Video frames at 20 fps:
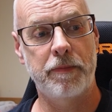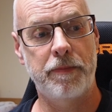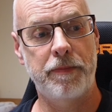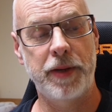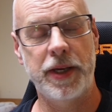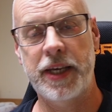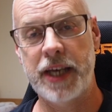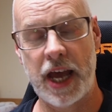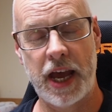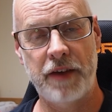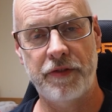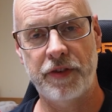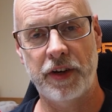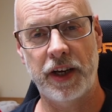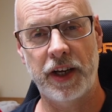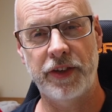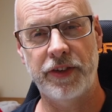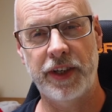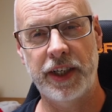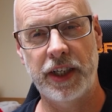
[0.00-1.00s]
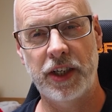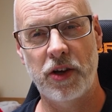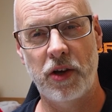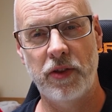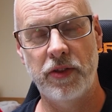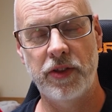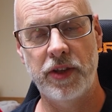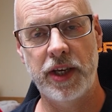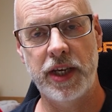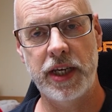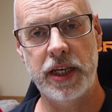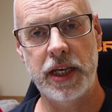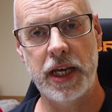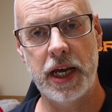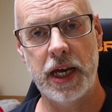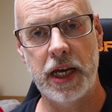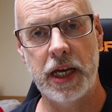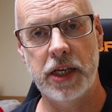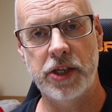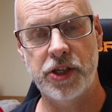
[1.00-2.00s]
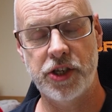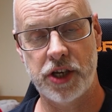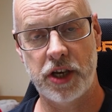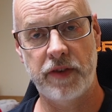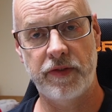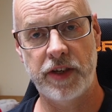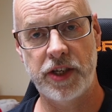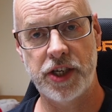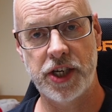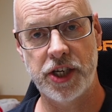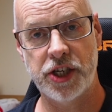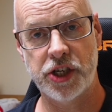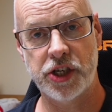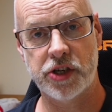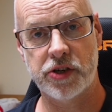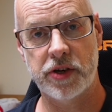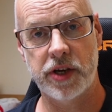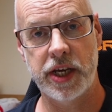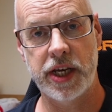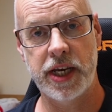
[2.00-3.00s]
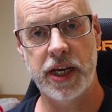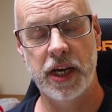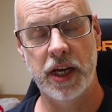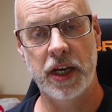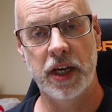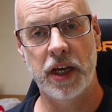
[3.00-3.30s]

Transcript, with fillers: Be careful, I think, on the service history.